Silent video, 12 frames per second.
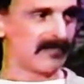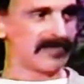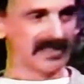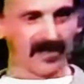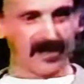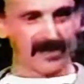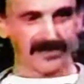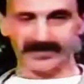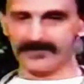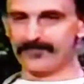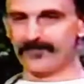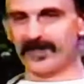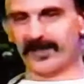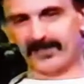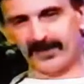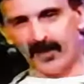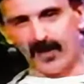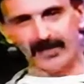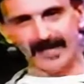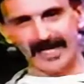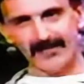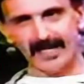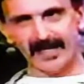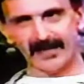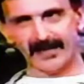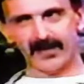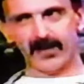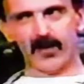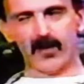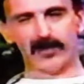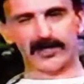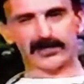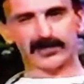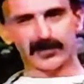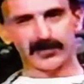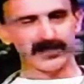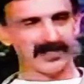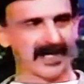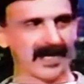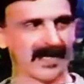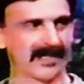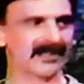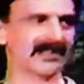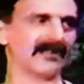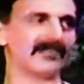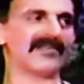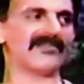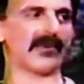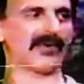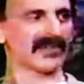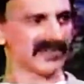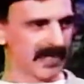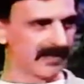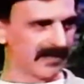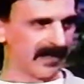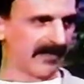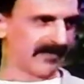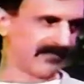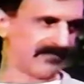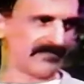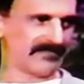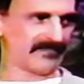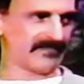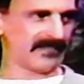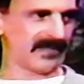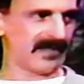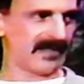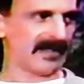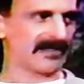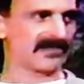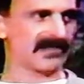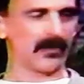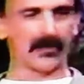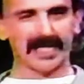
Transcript: because the call came in on a Tuesday before the Sunday. And so we